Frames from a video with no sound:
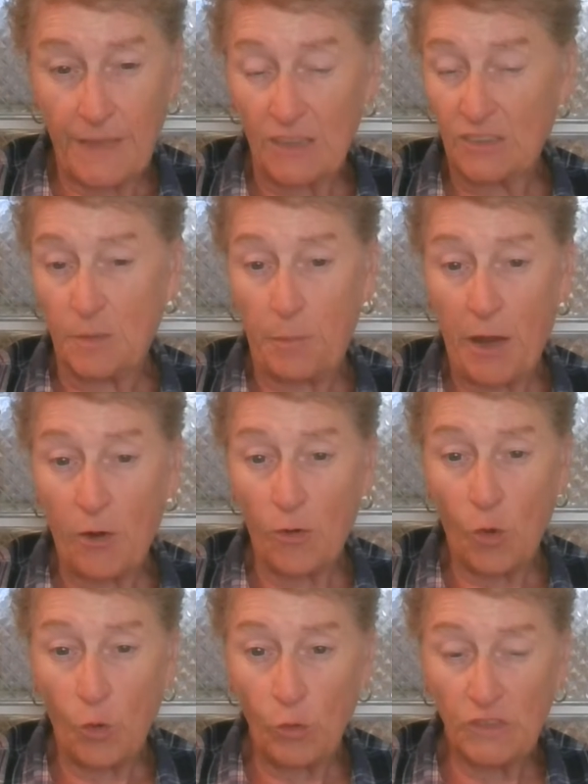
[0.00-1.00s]
As the
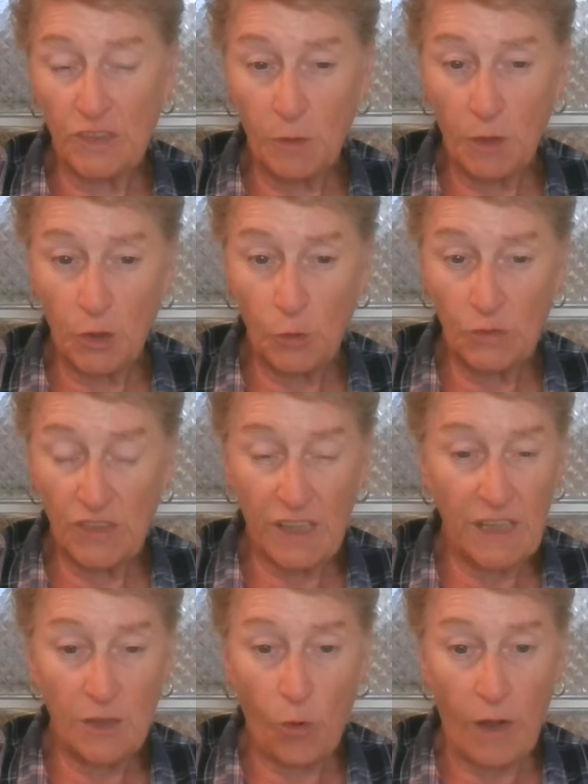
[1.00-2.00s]
parent holds them close,
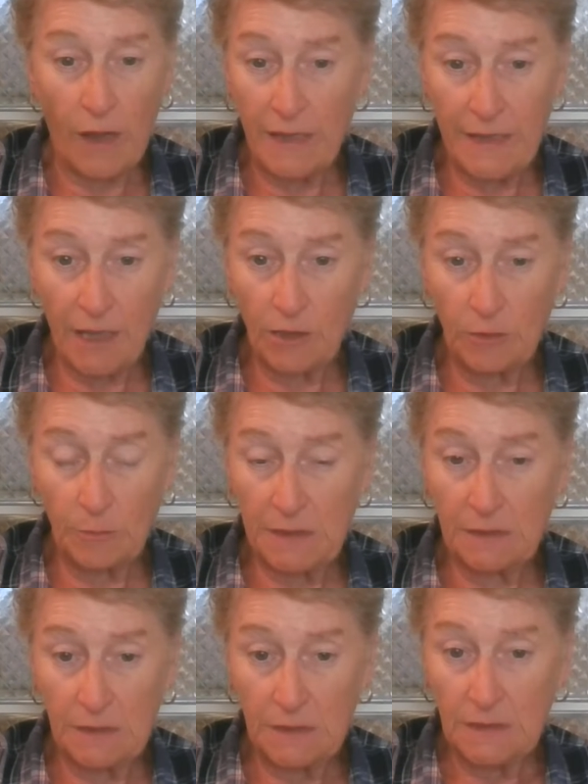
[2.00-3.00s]
they quiet down be-